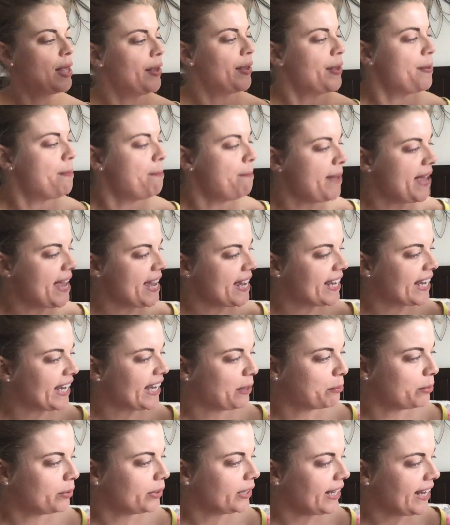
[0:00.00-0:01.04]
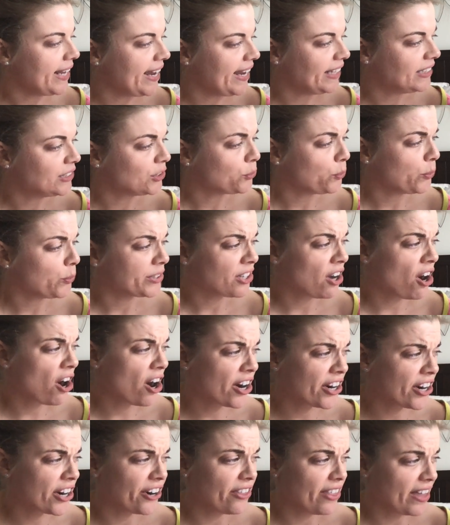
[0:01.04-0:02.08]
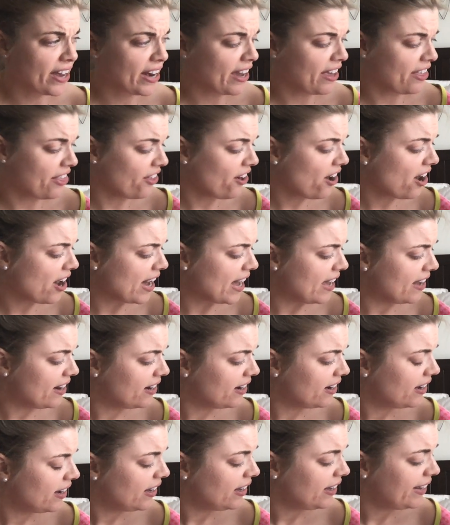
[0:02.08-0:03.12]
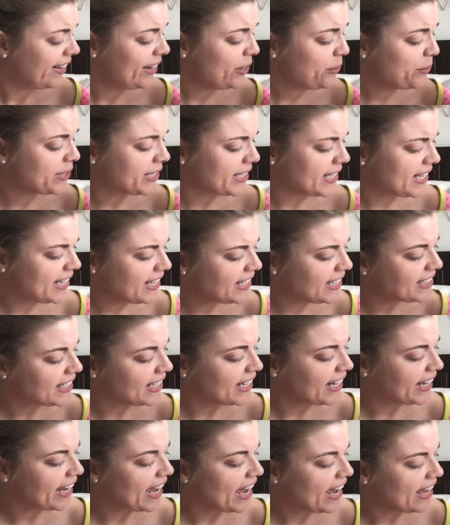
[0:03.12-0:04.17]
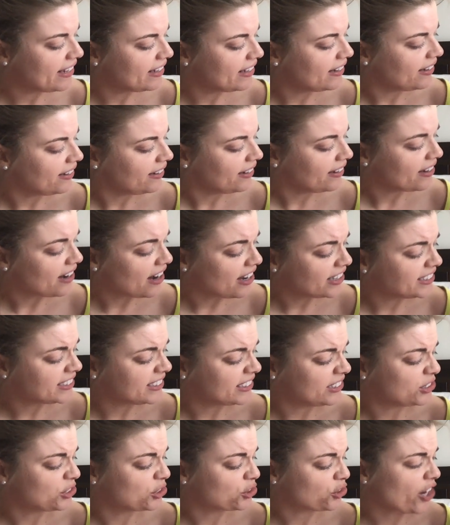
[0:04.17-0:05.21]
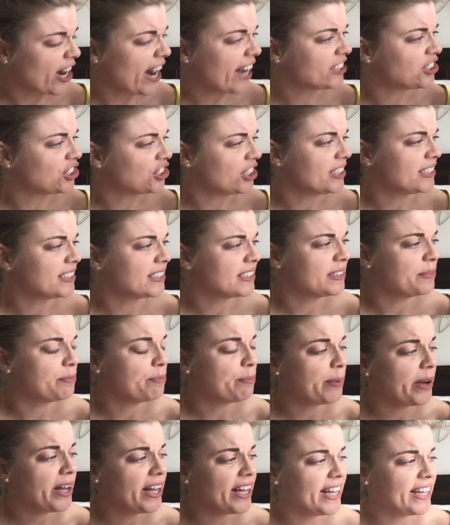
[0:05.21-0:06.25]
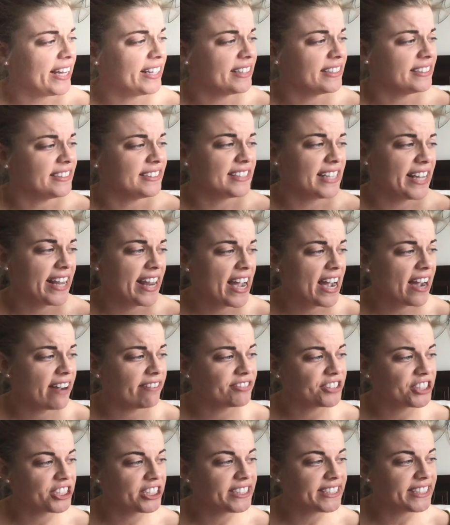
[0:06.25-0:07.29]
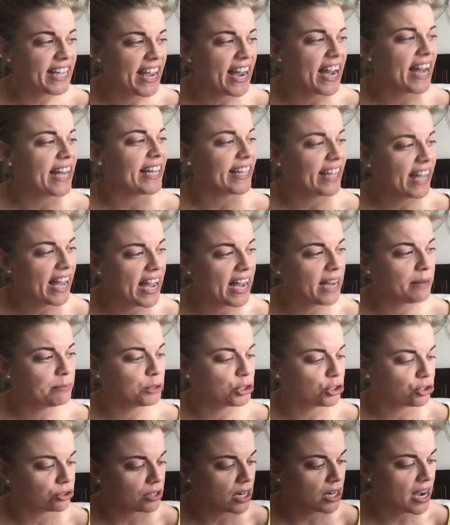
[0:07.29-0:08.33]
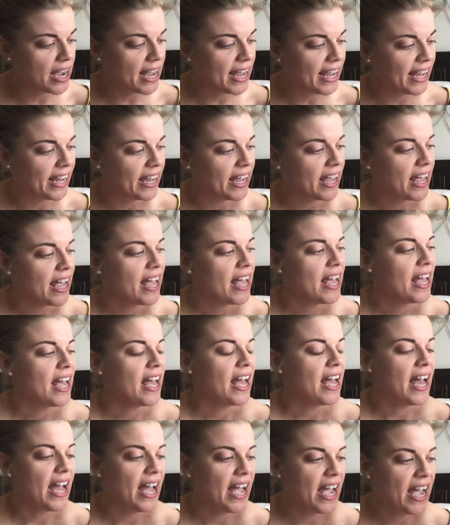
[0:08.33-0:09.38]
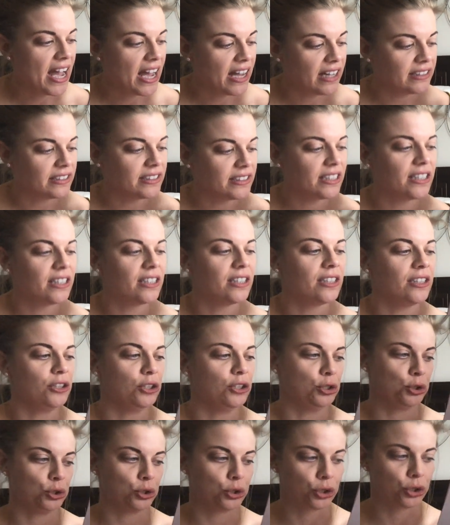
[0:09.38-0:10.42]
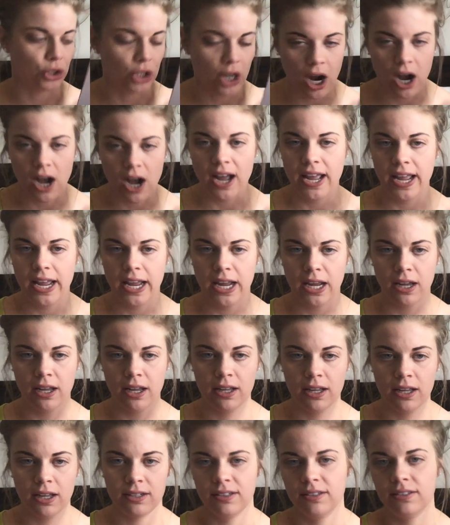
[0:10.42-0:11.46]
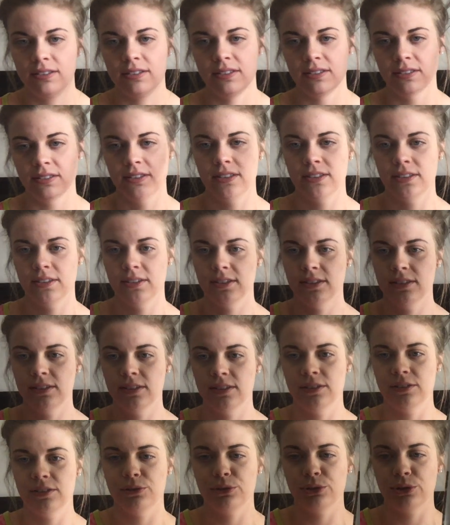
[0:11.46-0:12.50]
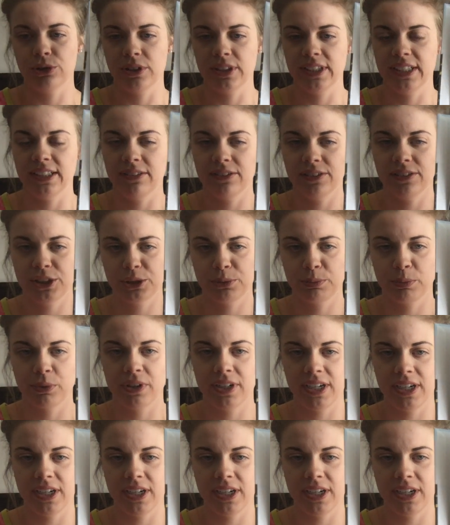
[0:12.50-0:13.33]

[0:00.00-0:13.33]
Making planes was harder than I thought. It was easy to get cuts and scratches, but day after day I kept trying and trying. Oh, he looks pretty